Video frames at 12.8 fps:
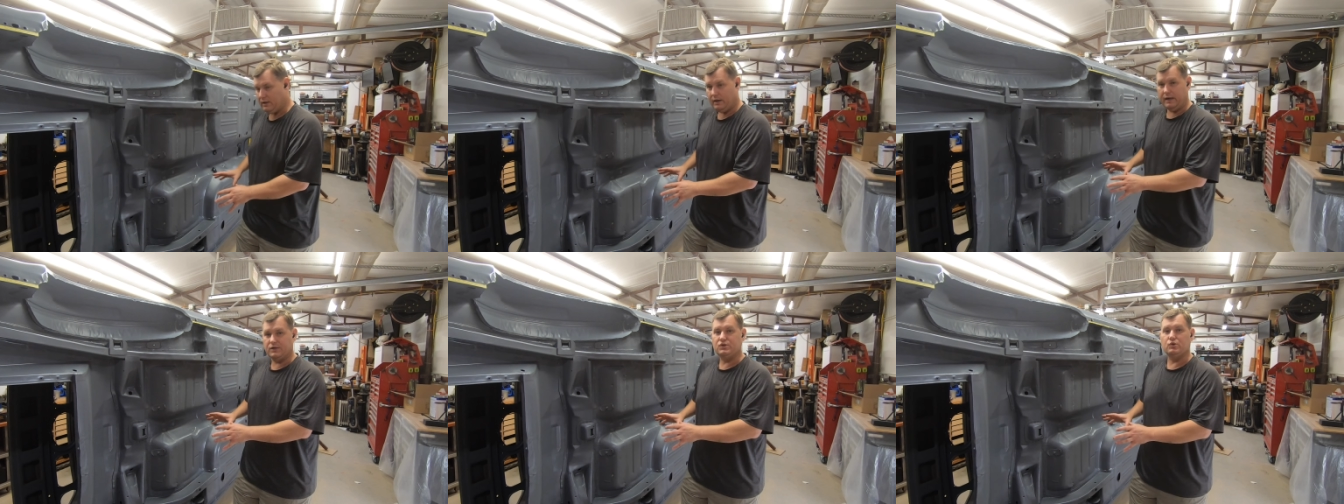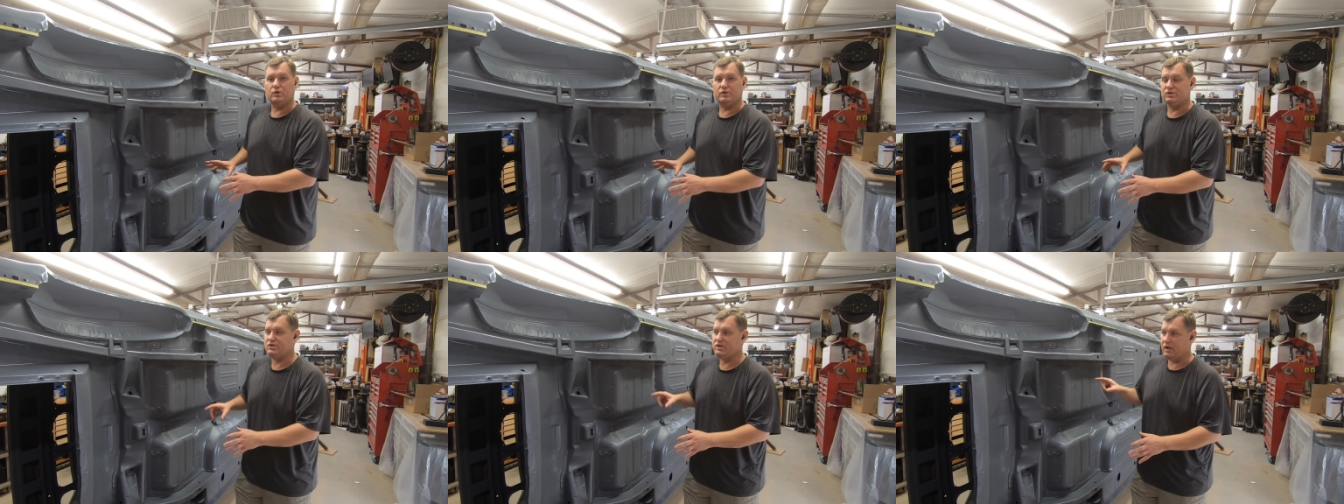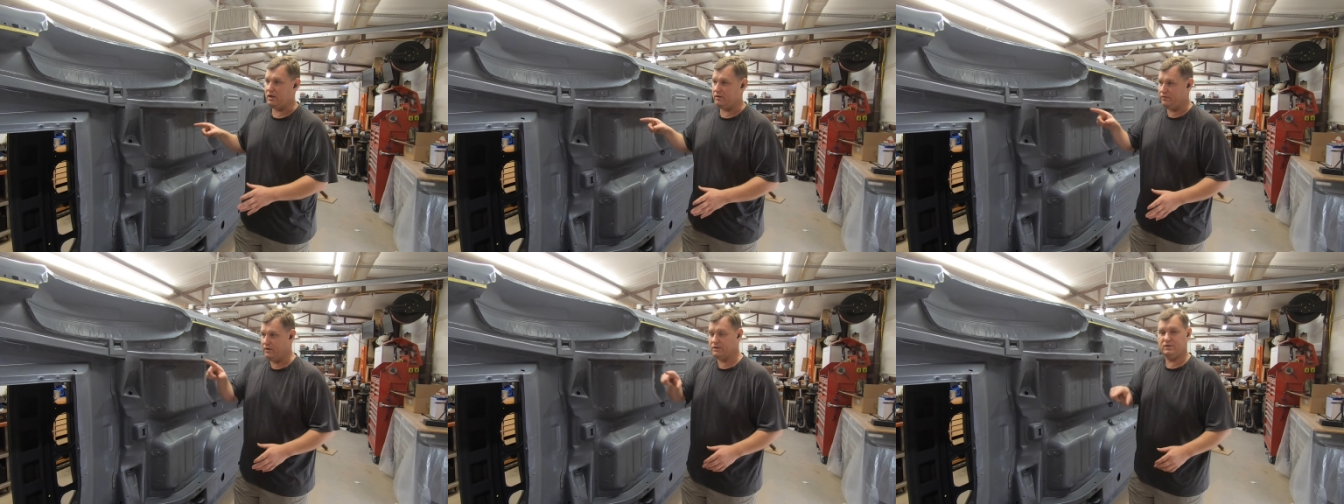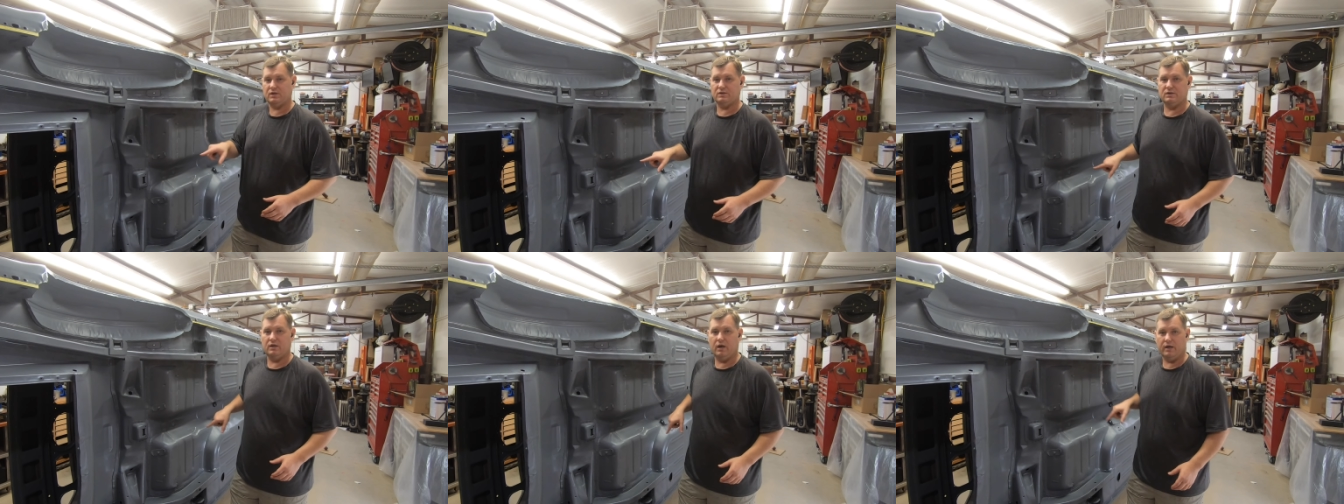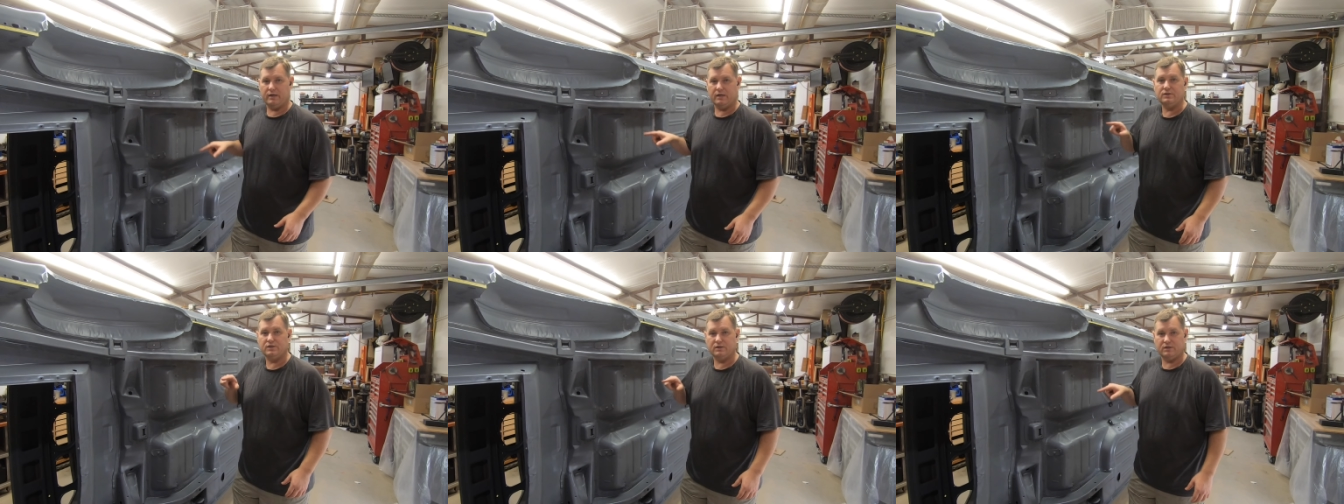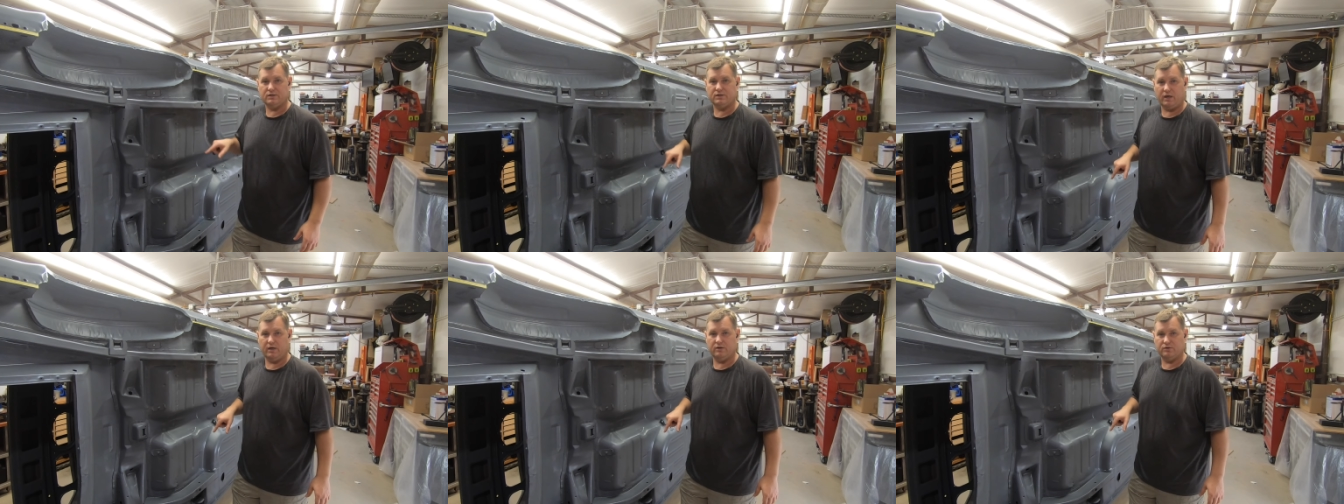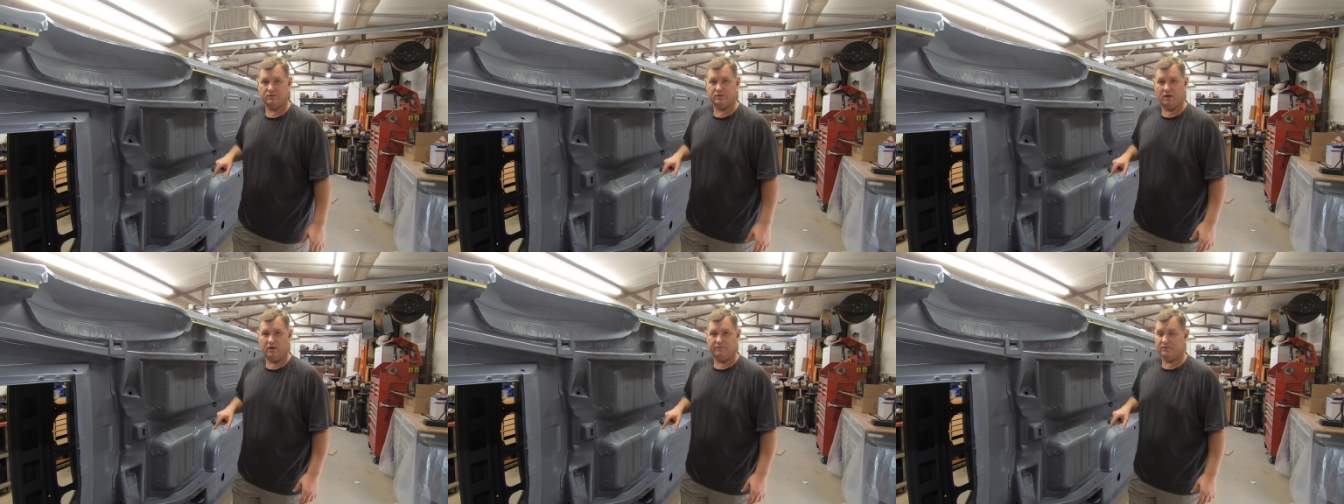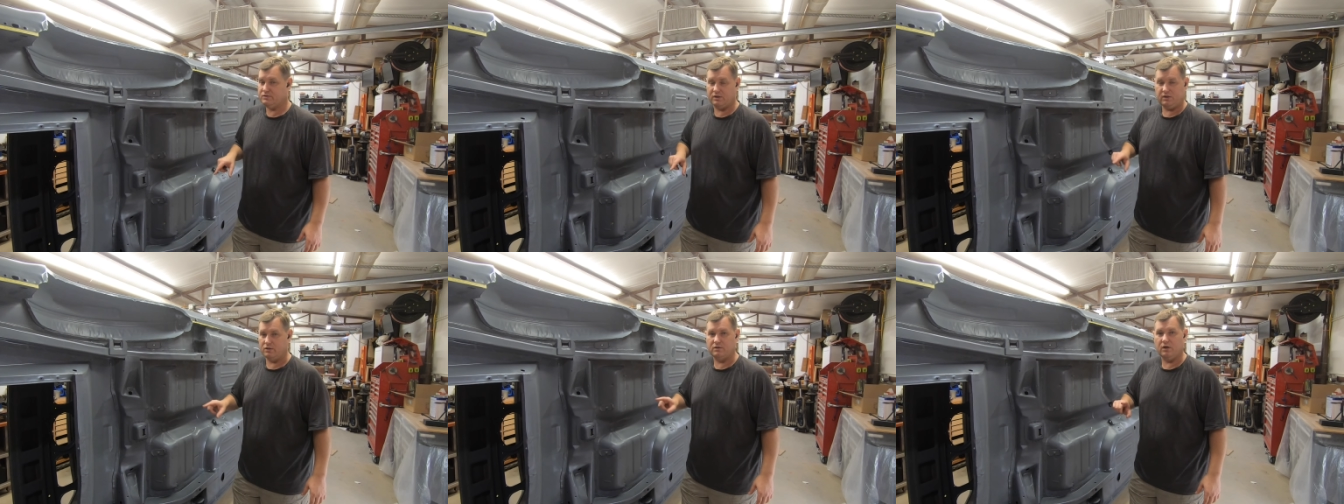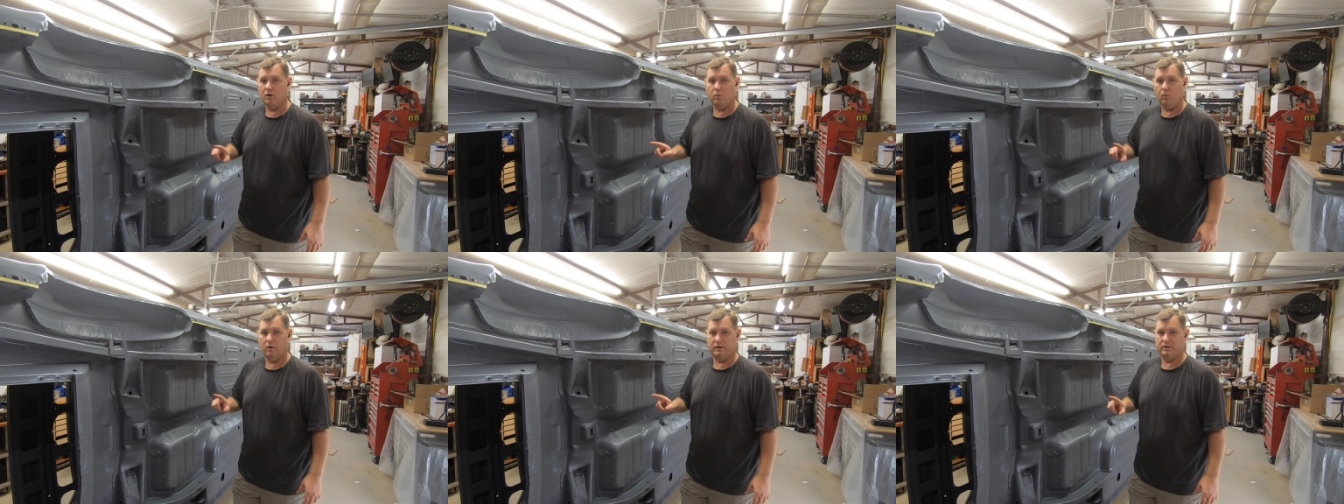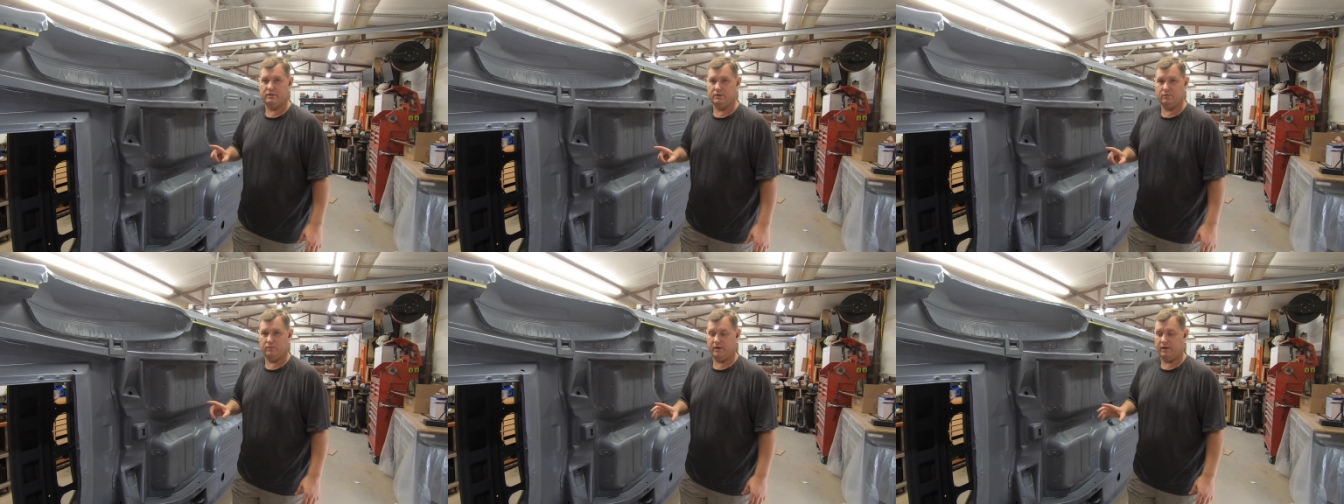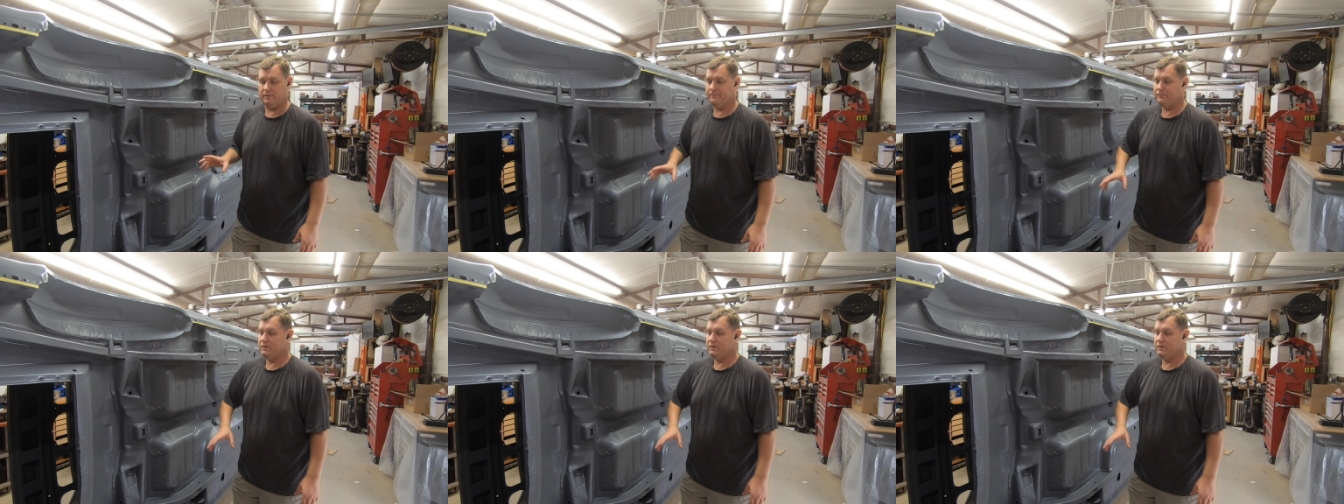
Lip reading: as you can see, this is not easy to sand or scuff, so you don't want to do that.